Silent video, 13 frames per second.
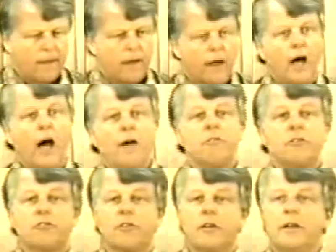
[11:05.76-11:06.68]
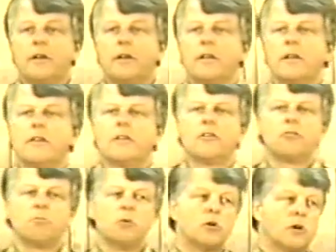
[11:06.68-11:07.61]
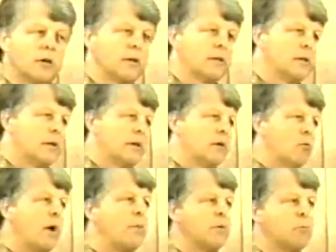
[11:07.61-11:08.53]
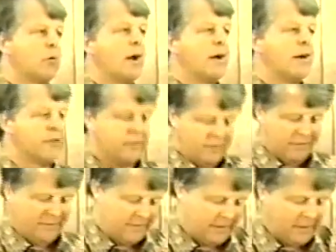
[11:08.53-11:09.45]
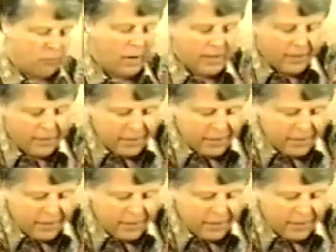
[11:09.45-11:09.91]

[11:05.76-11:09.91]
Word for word: Obviously, there's more. Raymond Brown, writing on